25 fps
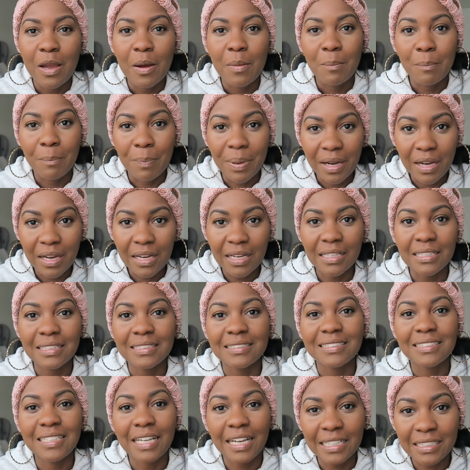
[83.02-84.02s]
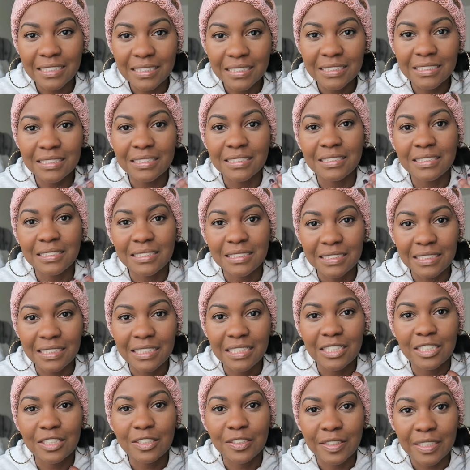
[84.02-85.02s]
But technically
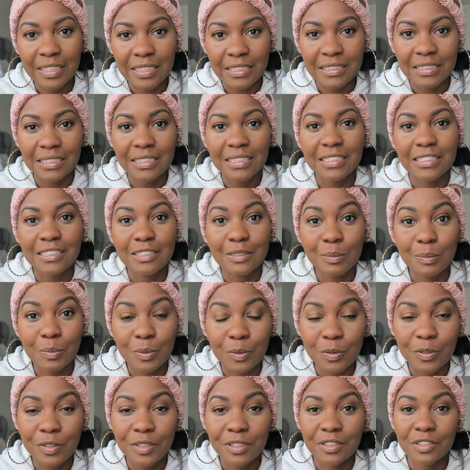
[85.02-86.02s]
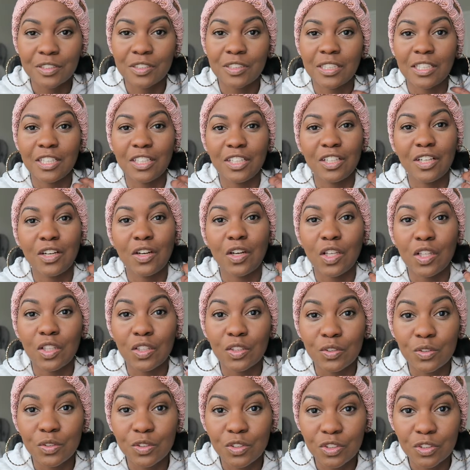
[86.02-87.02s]
singing correctly is important so that you don't
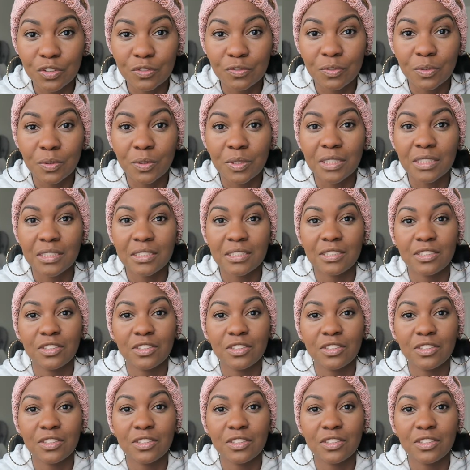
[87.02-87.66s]
lose your voice,